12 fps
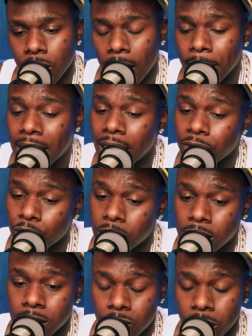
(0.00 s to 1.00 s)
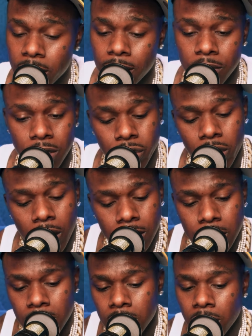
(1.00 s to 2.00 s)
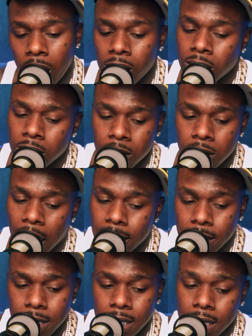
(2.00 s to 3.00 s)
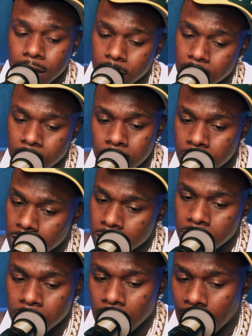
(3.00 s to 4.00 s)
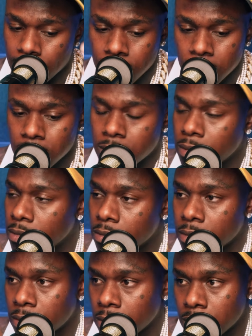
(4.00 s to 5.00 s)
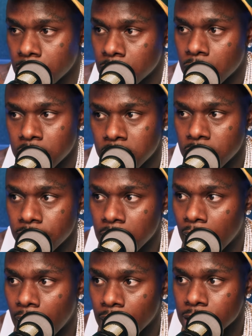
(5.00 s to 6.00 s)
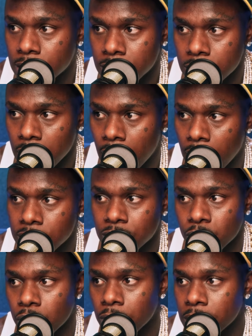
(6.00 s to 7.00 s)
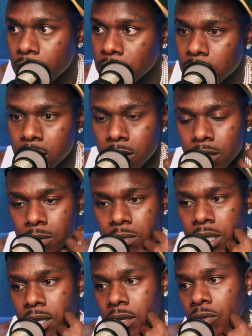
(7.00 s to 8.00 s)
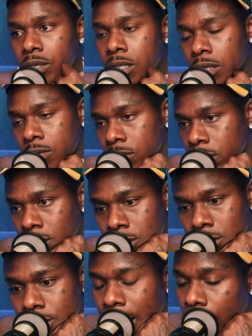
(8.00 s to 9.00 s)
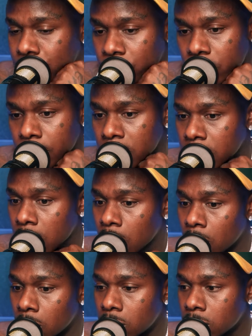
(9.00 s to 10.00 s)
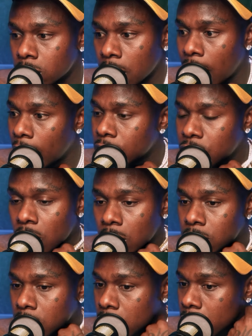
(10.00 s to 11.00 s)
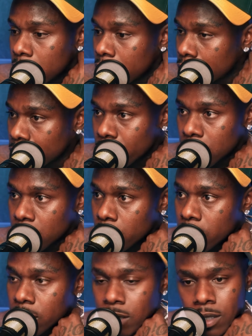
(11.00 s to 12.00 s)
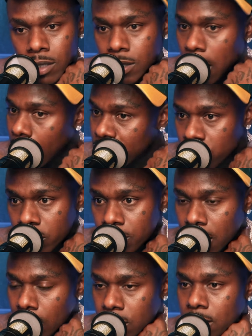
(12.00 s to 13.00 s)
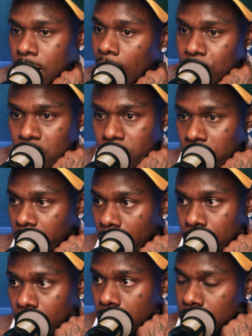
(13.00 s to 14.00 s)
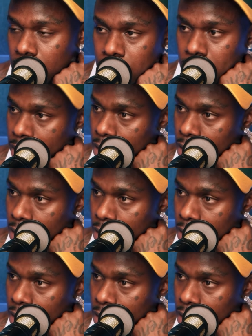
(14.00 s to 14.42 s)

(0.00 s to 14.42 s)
I mean, I didn't really when it come to the charts, I didn't did. I didn't achieve the highest award with that shit. You know what I'm saying? With the top streaming song, the highest charting song of the year 2020, top streaming. I was the top streaming rap artist.